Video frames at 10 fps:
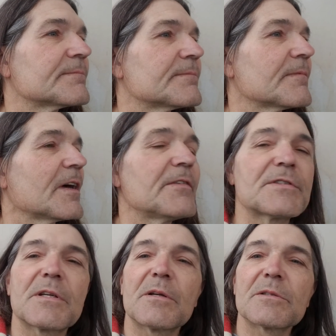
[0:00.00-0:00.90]
Life
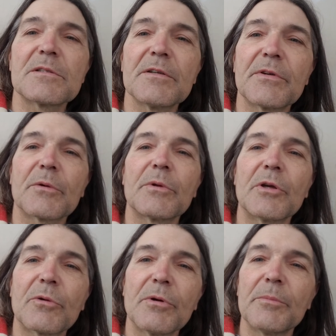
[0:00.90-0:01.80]
starts living when you
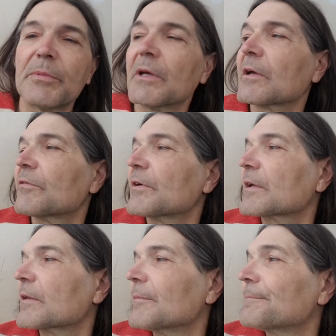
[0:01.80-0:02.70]
quit being a
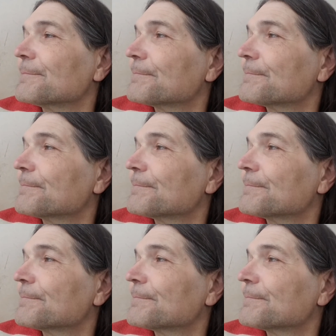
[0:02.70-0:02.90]
victim.